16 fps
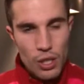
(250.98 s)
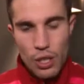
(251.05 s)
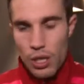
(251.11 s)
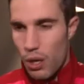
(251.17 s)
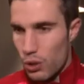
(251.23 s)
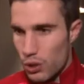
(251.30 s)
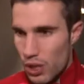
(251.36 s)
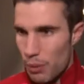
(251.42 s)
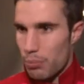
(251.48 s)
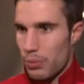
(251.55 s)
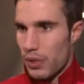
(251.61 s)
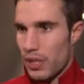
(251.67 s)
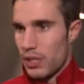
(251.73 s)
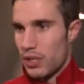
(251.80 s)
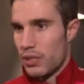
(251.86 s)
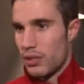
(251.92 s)
closed up
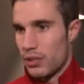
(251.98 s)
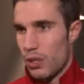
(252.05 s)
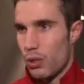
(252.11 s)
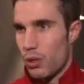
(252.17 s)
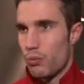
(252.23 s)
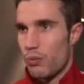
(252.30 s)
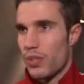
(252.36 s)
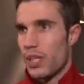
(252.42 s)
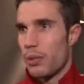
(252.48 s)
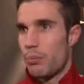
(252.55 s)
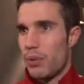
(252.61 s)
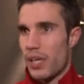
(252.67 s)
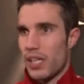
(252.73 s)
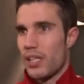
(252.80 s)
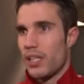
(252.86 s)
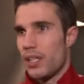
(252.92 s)
and don't really
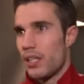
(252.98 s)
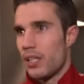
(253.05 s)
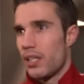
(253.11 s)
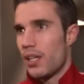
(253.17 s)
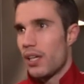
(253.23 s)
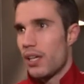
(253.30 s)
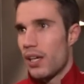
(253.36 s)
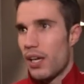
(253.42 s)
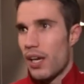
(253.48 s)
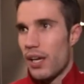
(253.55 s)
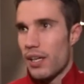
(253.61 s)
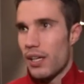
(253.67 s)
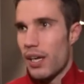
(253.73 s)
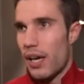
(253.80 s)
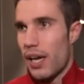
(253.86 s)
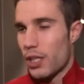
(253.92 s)
play
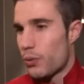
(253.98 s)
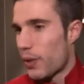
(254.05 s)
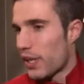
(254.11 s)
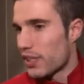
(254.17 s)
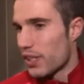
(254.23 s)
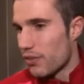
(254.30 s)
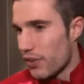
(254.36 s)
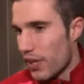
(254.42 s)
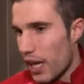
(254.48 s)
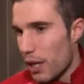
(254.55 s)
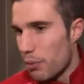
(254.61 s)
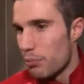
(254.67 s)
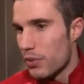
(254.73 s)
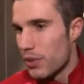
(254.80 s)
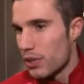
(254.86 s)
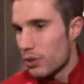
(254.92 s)
the attractive
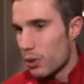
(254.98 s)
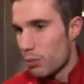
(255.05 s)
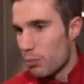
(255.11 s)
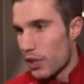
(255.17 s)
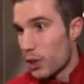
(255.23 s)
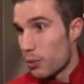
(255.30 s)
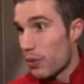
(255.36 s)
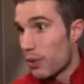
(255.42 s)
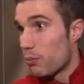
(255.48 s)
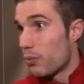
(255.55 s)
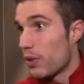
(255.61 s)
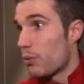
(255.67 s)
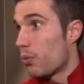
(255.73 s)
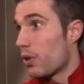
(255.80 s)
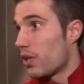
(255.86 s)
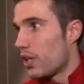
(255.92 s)
game too much when
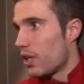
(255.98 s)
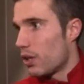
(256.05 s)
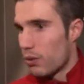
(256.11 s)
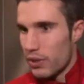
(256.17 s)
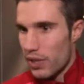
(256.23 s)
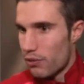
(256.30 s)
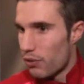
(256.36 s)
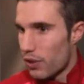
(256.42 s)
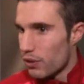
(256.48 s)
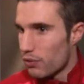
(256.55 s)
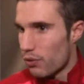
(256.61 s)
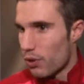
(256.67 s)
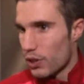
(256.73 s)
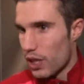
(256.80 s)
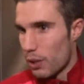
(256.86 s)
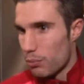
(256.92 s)
we're 1-0 in front,
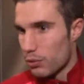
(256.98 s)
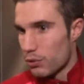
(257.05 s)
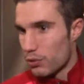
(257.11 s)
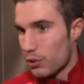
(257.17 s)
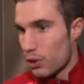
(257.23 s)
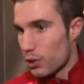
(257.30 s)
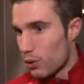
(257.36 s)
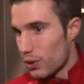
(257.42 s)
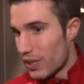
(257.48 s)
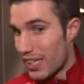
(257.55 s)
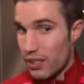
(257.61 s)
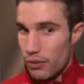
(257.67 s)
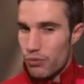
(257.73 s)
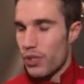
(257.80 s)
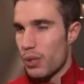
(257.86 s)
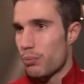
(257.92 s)
for example, just to get
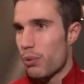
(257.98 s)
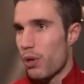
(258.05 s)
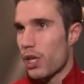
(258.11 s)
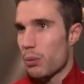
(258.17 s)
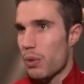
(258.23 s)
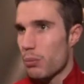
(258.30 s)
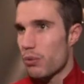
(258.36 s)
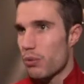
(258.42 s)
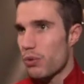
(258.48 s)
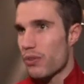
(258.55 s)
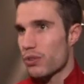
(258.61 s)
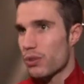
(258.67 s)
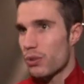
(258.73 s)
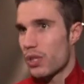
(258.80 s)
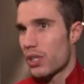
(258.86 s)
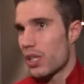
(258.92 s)
the 3 points. Maybe we have
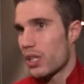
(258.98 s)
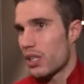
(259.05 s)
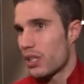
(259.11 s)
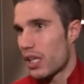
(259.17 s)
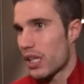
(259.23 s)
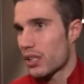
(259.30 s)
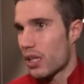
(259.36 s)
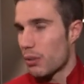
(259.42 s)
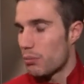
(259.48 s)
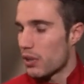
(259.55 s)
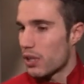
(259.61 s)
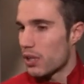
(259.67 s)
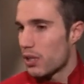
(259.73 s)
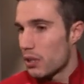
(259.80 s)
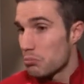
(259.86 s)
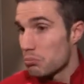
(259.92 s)
to do that in the next
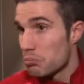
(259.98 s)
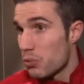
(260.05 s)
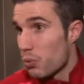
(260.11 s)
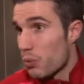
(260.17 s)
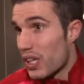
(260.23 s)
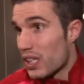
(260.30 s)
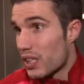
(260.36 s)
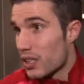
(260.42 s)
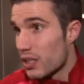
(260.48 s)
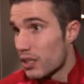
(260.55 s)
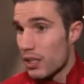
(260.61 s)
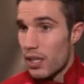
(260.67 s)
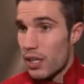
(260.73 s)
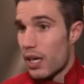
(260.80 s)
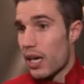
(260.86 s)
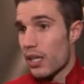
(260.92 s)
coming weeks.
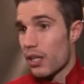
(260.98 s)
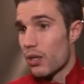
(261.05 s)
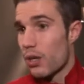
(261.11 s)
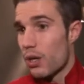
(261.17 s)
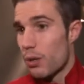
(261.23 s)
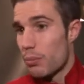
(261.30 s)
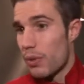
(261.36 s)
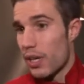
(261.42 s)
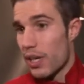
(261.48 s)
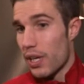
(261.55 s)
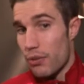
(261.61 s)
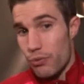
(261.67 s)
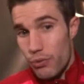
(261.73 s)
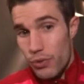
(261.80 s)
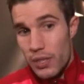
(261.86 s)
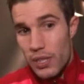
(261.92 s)
I don't know, but
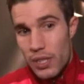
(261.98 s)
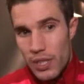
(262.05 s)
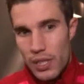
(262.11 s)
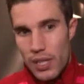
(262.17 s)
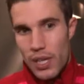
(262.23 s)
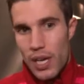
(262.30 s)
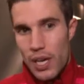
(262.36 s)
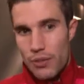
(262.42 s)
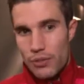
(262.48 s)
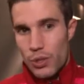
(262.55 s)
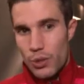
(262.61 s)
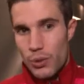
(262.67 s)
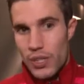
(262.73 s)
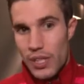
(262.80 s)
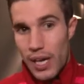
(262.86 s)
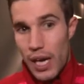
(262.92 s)
if we have to
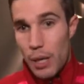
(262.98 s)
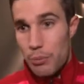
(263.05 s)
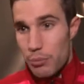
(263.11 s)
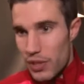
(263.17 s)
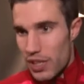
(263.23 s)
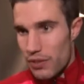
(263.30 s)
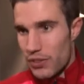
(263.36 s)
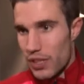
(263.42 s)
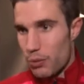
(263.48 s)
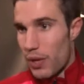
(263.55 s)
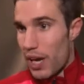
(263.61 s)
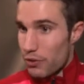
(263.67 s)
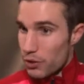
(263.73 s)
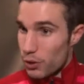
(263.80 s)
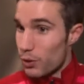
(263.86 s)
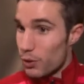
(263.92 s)
do it, I believe that we
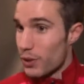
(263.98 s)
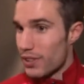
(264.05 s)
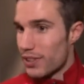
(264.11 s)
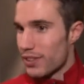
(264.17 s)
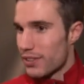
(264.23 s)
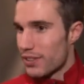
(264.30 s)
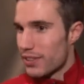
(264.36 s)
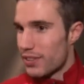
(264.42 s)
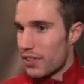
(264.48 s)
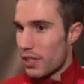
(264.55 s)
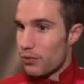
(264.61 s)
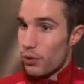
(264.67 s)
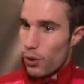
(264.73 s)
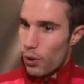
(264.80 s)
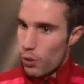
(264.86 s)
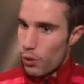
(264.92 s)
have to do it. Not
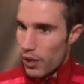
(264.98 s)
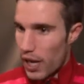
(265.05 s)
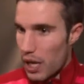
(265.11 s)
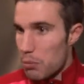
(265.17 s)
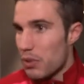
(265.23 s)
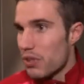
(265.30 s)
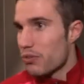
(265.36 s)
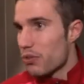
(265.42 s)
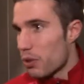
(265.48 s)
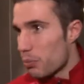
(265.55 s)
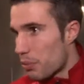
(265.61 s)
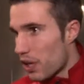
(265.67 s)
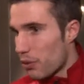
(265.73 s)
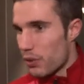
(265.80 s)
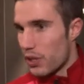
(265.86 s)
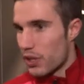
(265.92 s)
for the whole game, but for
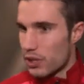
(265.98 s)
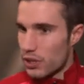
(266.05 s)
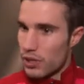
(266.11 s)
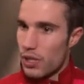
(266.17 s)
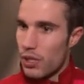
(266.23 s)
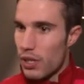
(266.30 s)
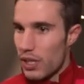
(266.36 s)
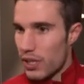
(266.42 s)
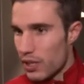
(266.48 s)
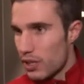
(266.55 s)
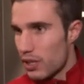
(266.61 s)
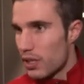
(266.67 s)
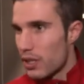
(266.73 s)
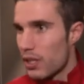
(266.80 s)
periods, and